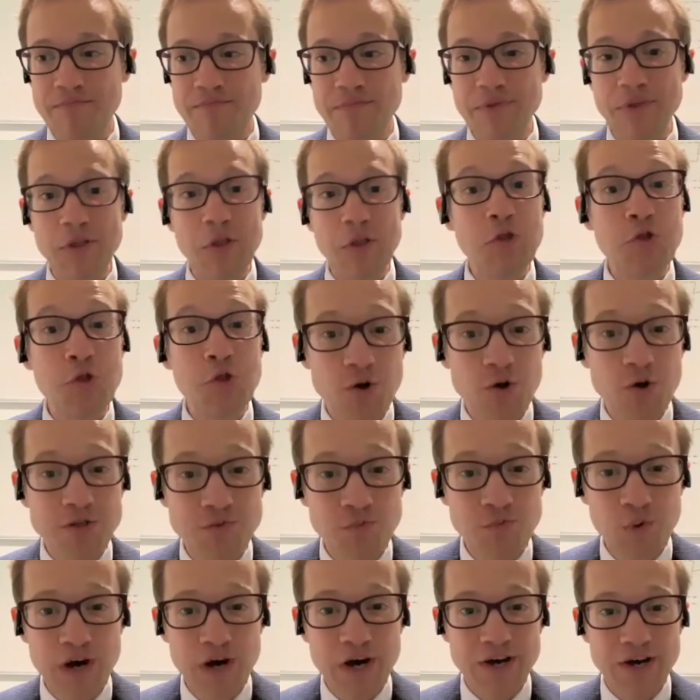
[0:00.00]
not
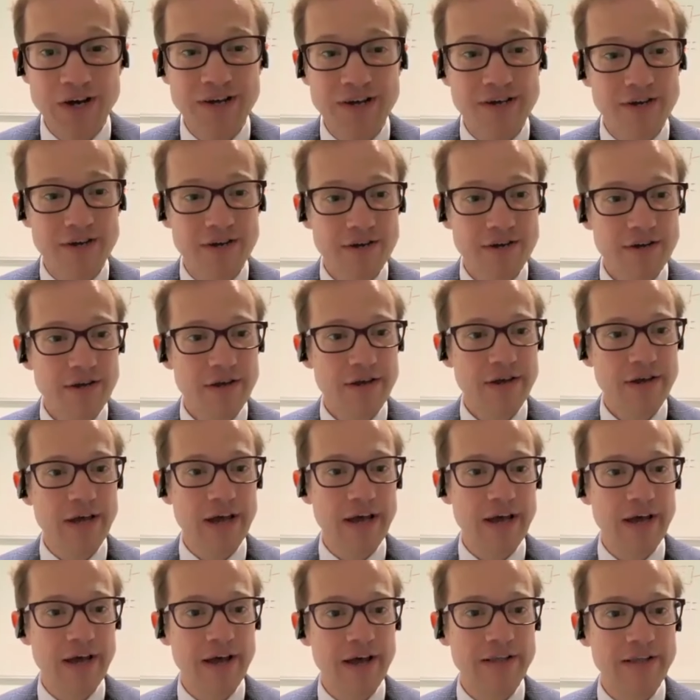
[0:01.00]
work
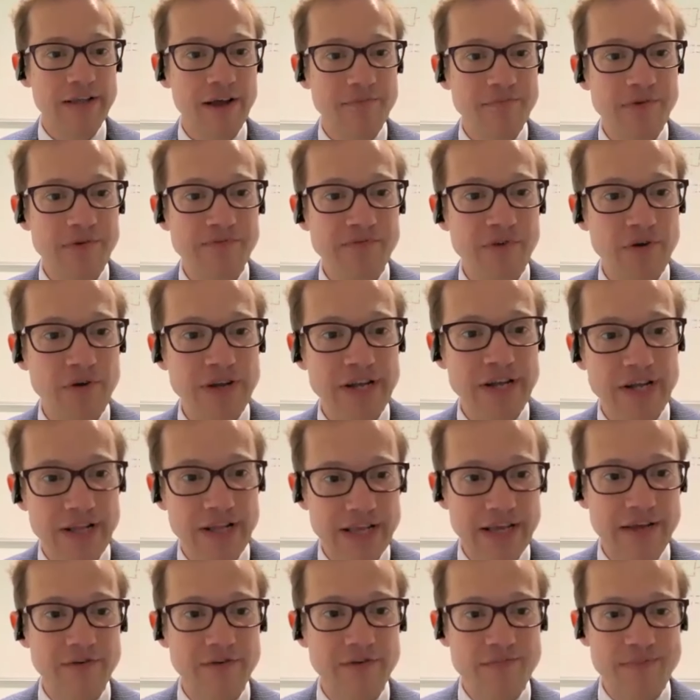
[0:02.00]
uh, and I've been very
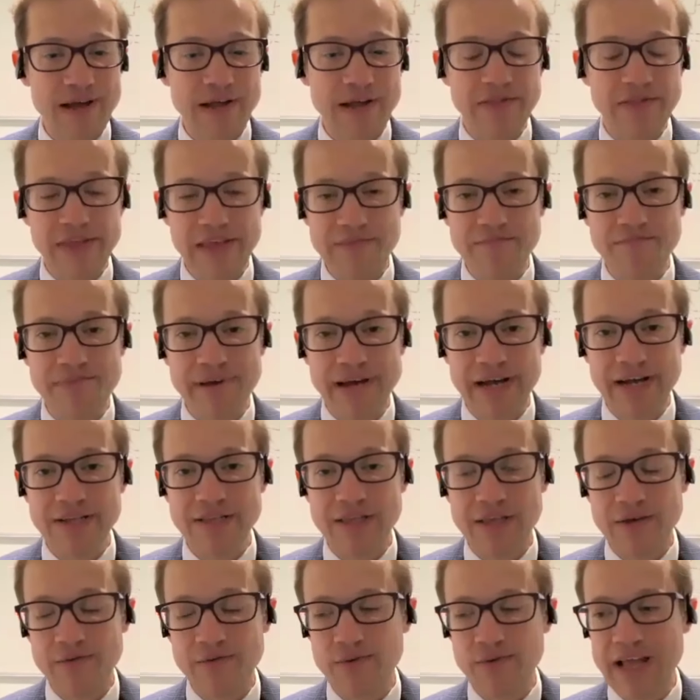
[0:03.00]
clear about the impact
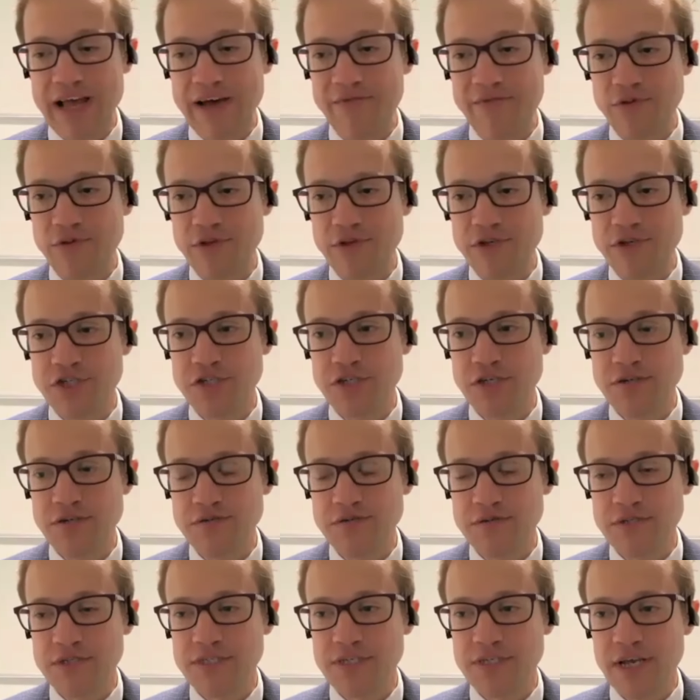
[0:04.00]
that it will have on the
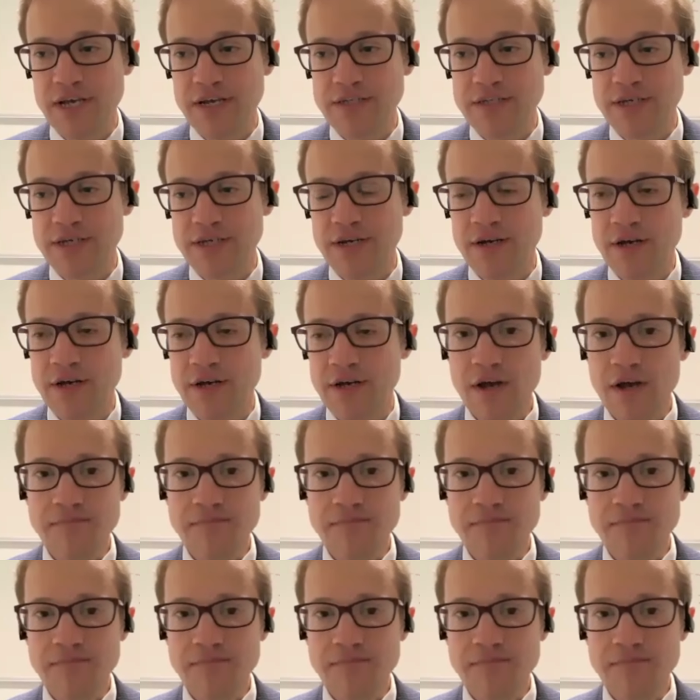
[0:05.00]
student sector.